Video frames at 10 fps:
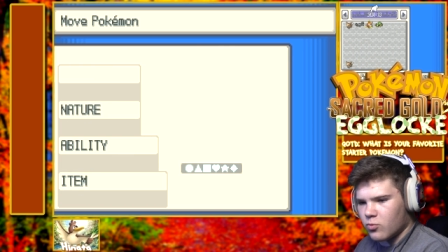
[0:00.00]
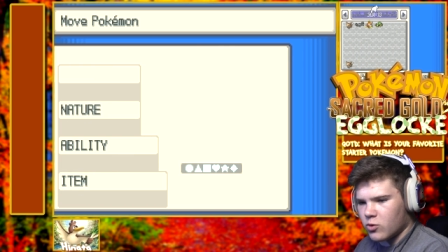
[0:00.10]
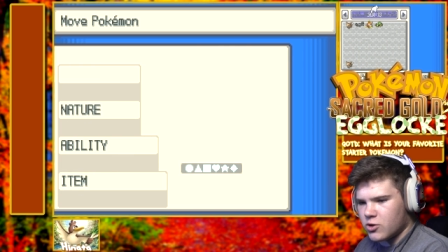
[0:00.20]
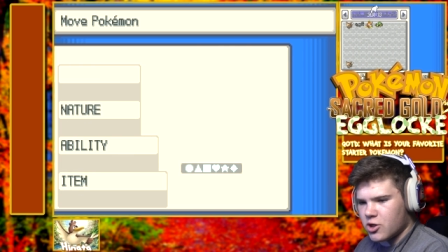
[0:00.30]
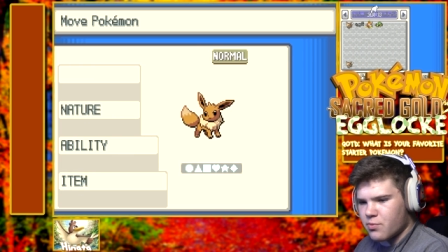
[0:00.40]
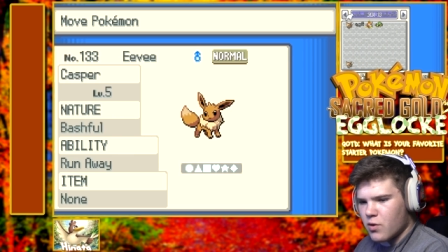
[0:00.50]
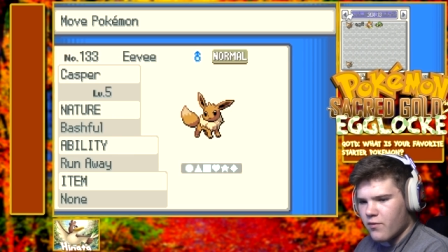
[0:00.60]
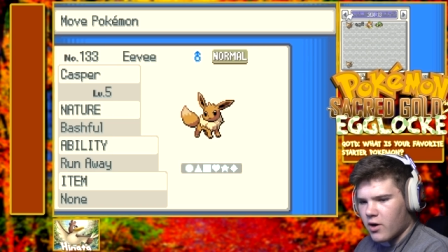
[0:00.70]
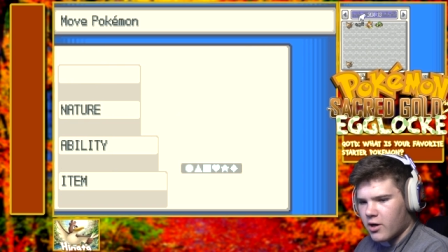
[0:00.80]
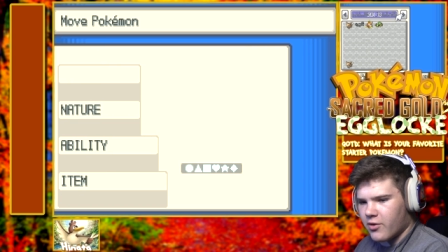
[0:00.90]
We'll just
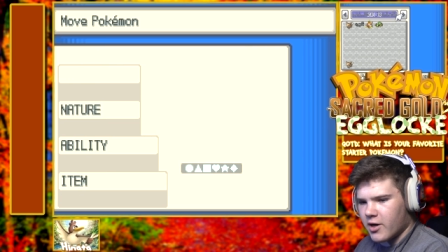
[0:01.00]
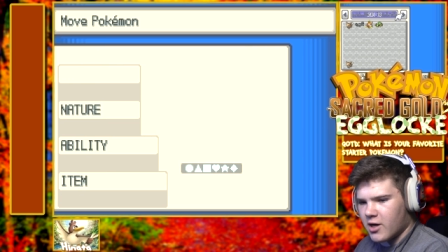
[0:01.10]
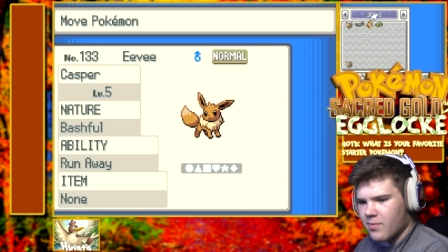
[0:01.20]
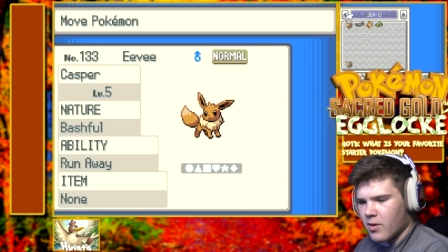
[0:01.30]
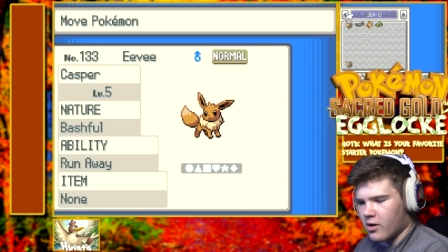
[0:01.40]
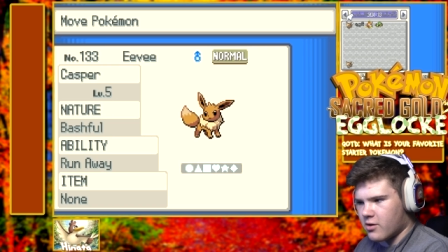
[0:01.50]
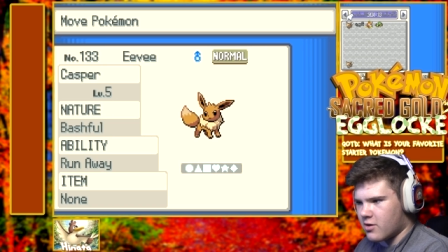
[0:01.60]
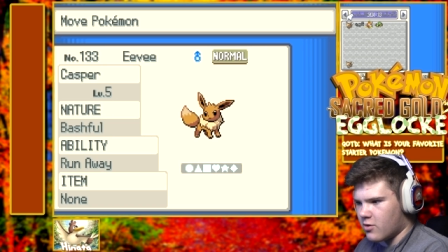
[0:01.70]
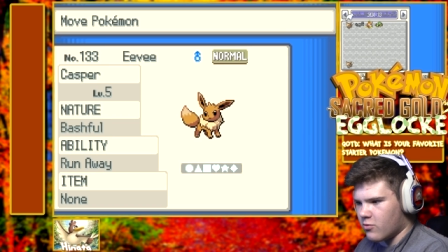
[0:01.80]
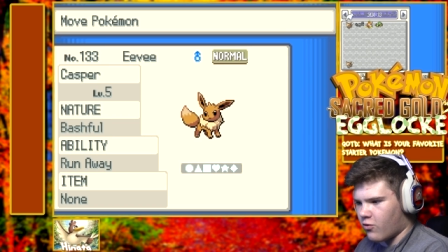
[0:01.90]
move on to the next box
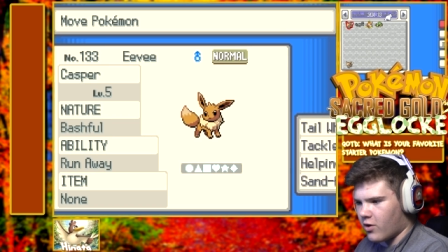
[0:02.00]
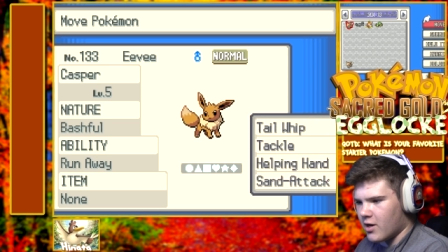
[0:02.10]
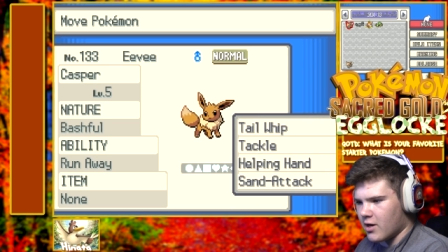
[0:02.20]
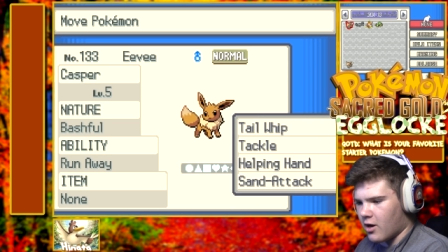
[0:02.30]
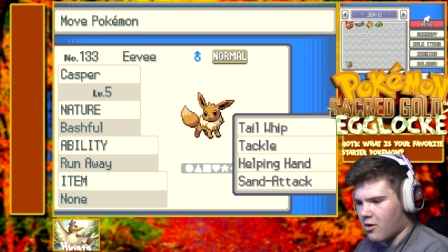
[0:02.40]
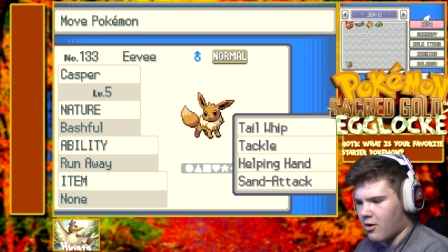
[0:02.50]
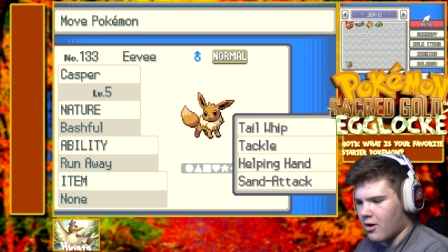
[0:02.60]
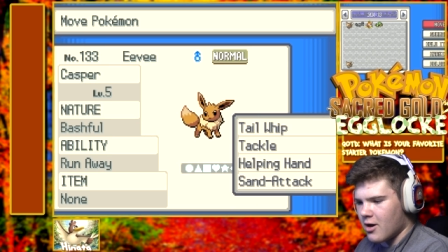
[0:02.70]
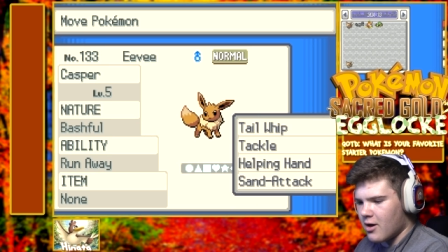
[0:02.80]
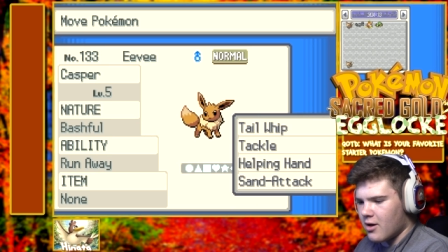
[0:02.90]
to trade in
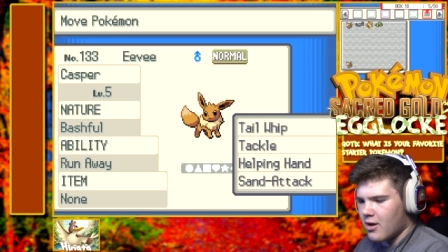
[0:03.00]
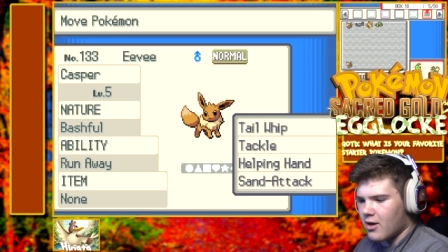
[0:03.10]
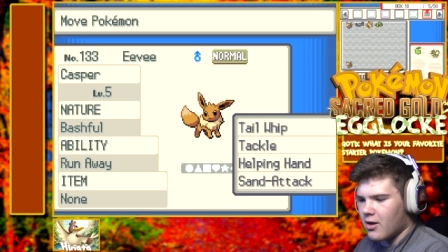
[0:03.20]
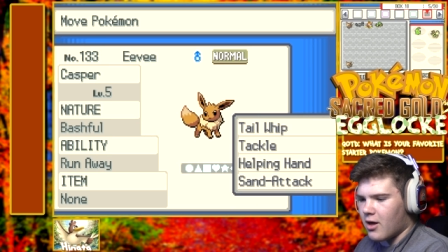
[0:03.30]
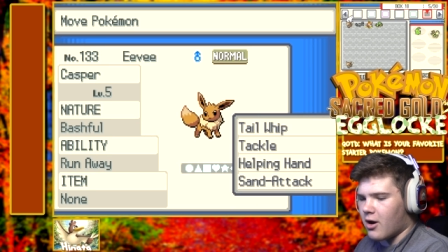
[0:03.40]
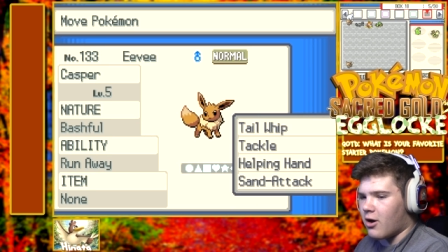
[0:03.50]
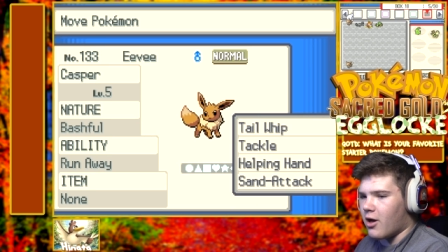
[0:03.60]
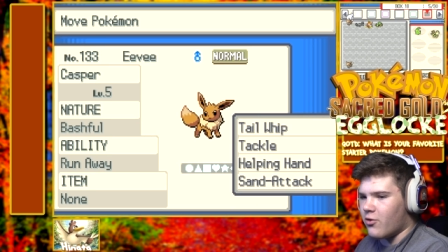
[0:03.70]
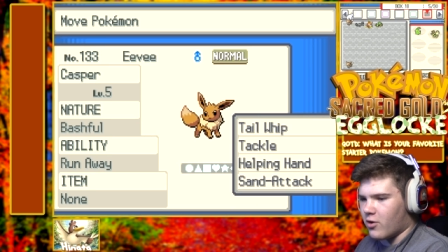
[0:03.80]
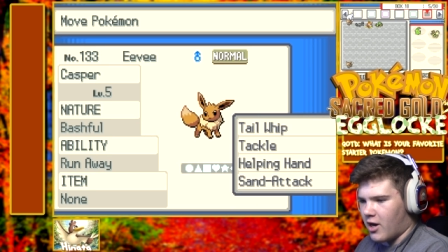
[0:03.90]
our our
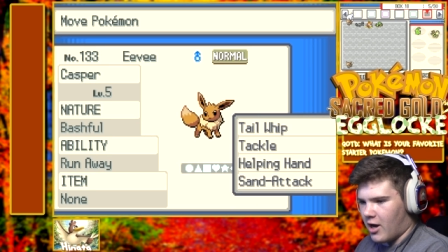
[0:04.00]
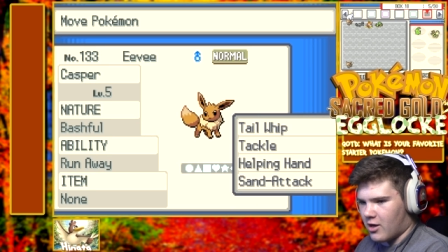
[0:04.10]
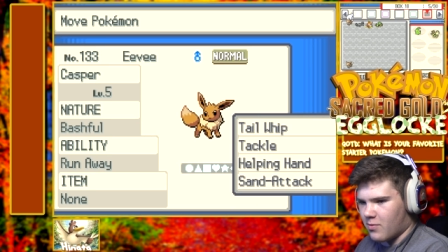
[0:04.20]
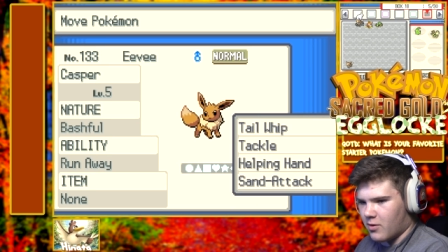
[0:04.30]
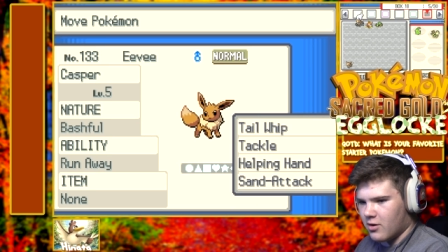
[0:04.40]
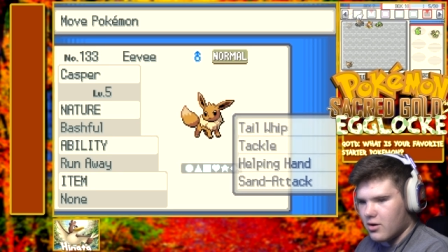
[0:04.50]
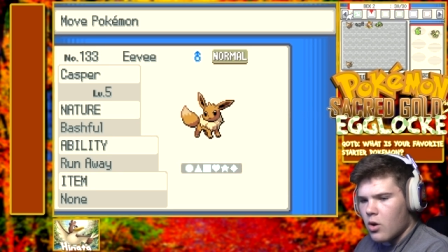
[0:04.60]
other Casper.